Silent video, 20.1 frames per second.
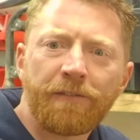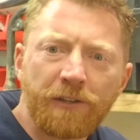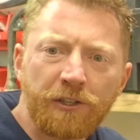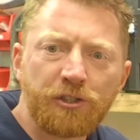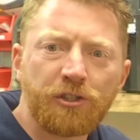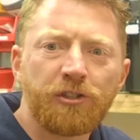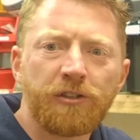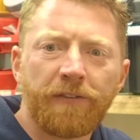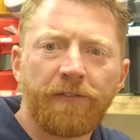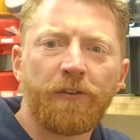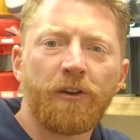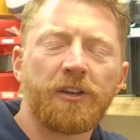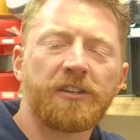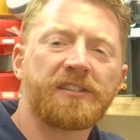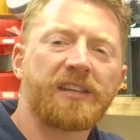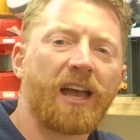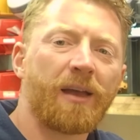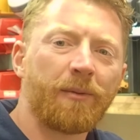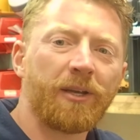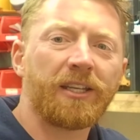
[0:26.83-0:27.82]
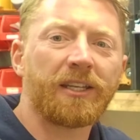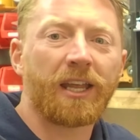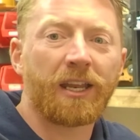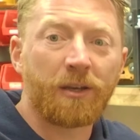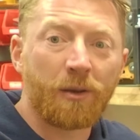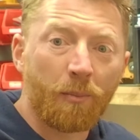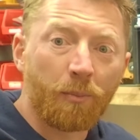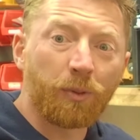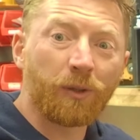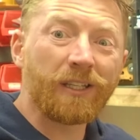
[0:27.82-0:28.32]
this is your first time here then,
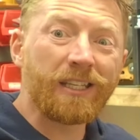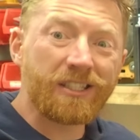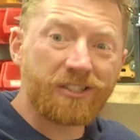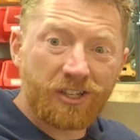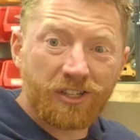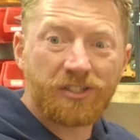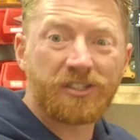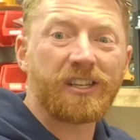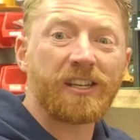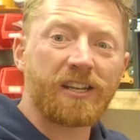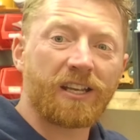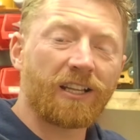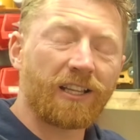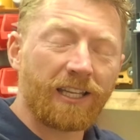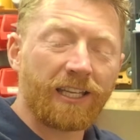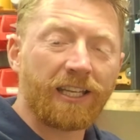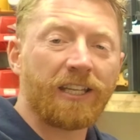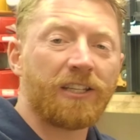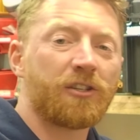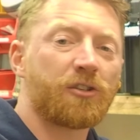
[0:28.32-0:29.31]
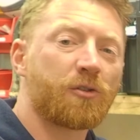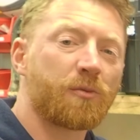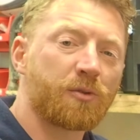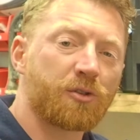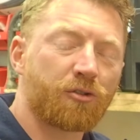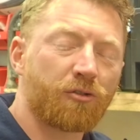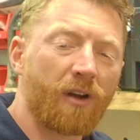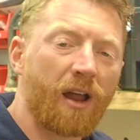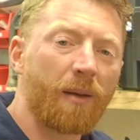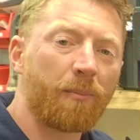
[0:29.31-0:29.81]
please consider clicking the
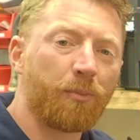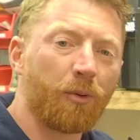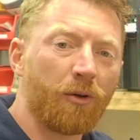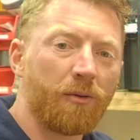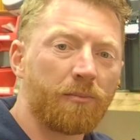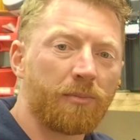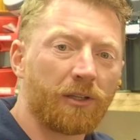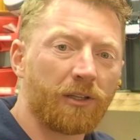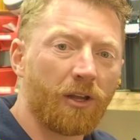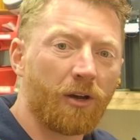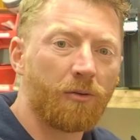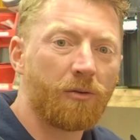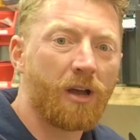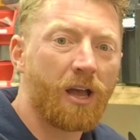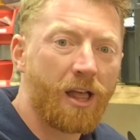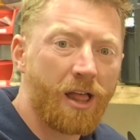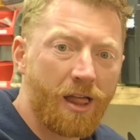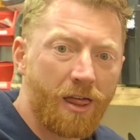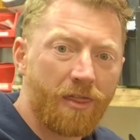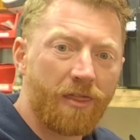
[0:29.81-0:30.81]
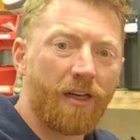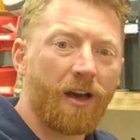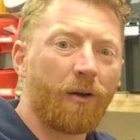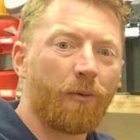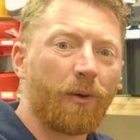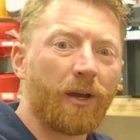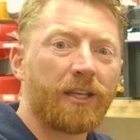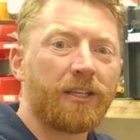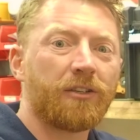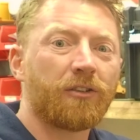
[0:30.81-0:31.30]
subscribe button below. That
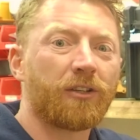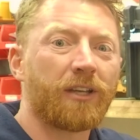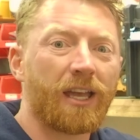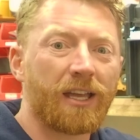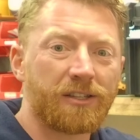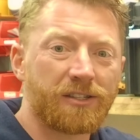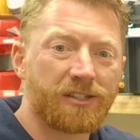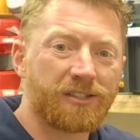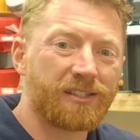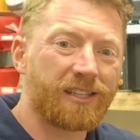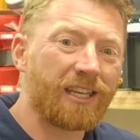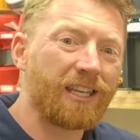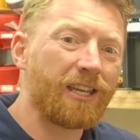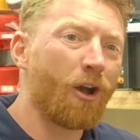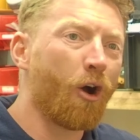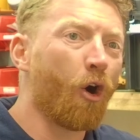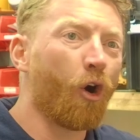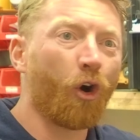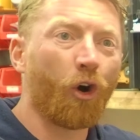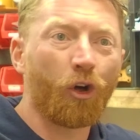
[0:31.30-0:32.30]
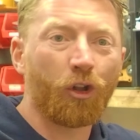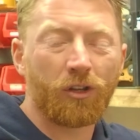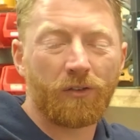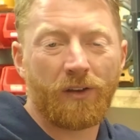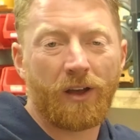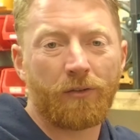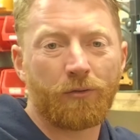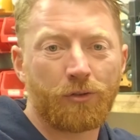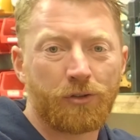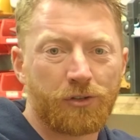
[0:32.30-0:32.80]
way you'll get to see all of
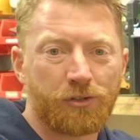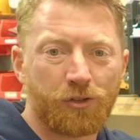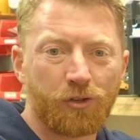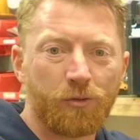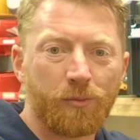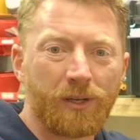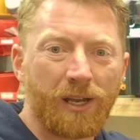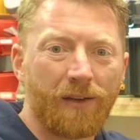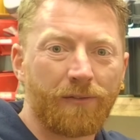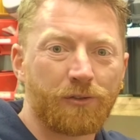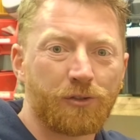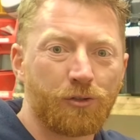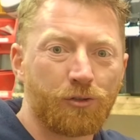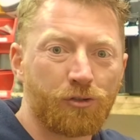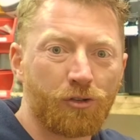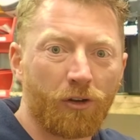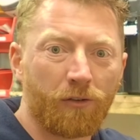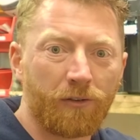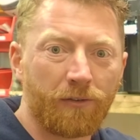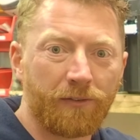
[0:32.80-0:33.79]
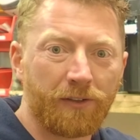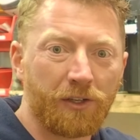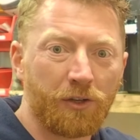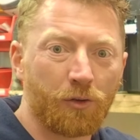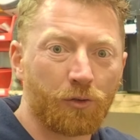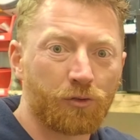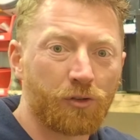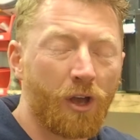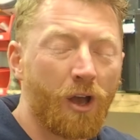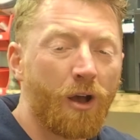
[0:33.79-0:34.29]
our other scuba diving tutorial
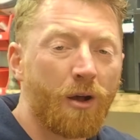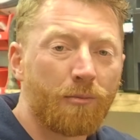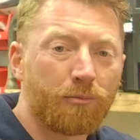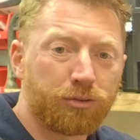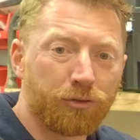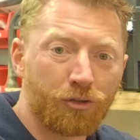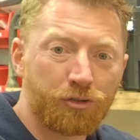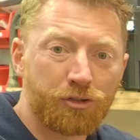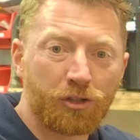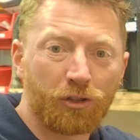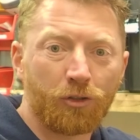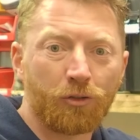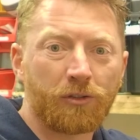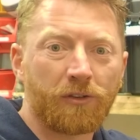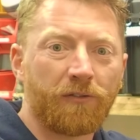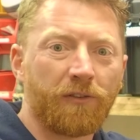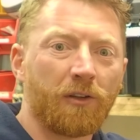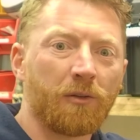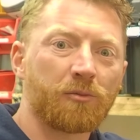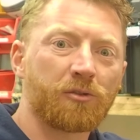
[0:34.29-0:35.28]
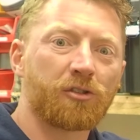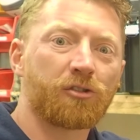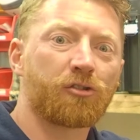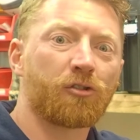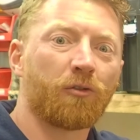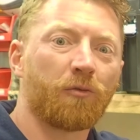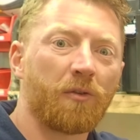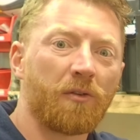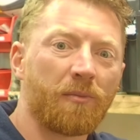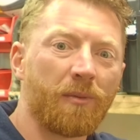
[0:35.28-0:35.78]
videos, plus a load of films and
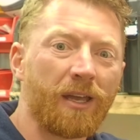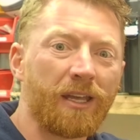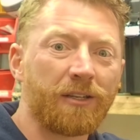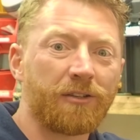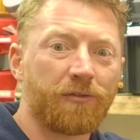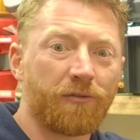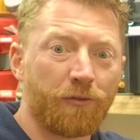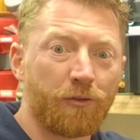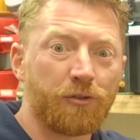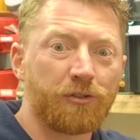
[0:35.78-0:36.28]
stuff we've made through